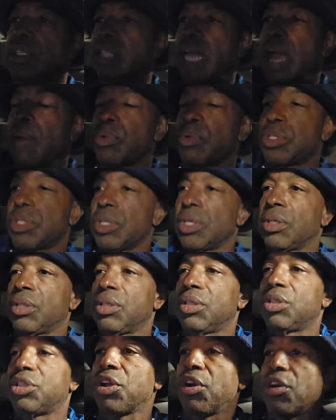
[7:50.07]
That was
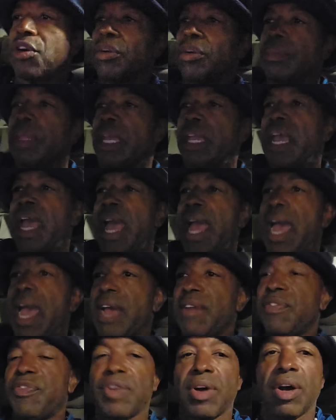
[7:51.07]
a term they
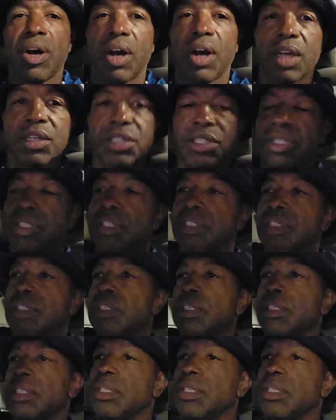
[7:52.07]
had for us